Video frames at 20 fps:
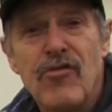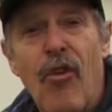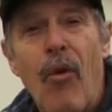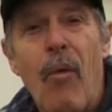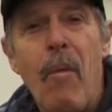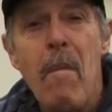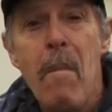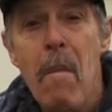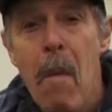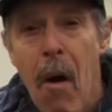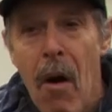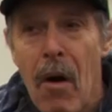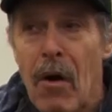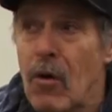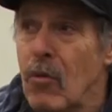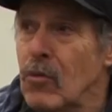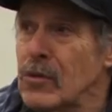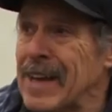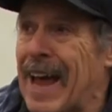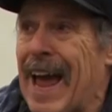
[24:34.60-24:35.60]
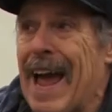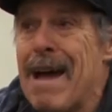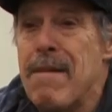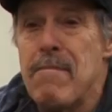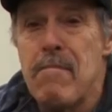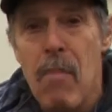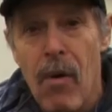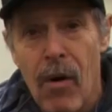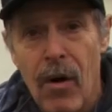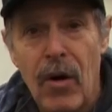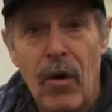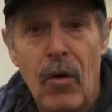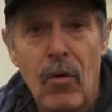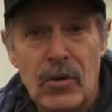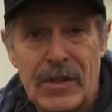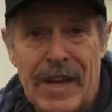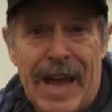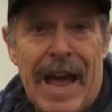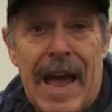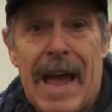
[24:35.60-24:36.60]
for miles and
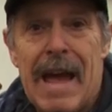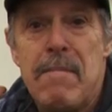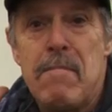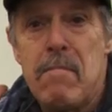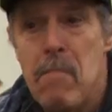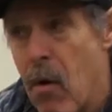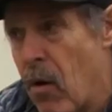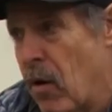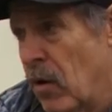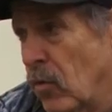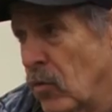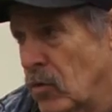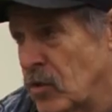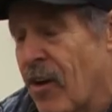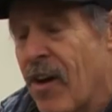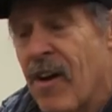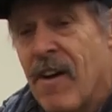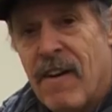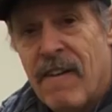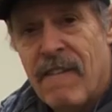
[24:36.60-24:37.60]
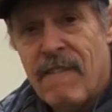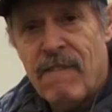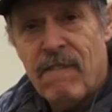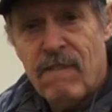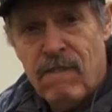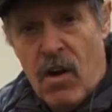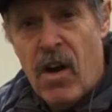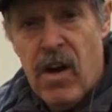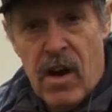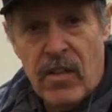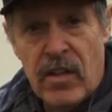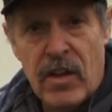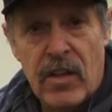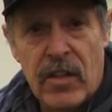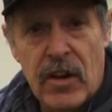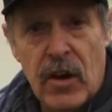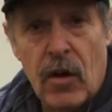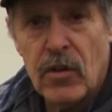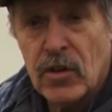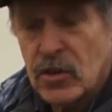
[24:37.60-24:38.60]
miles and miles, farther
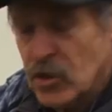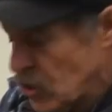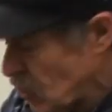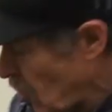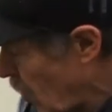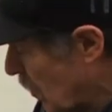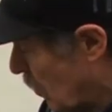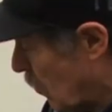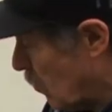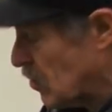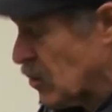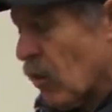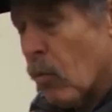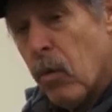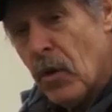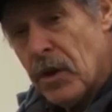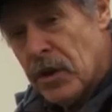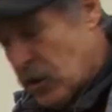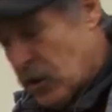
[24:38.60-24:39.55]
than I can cycle. So what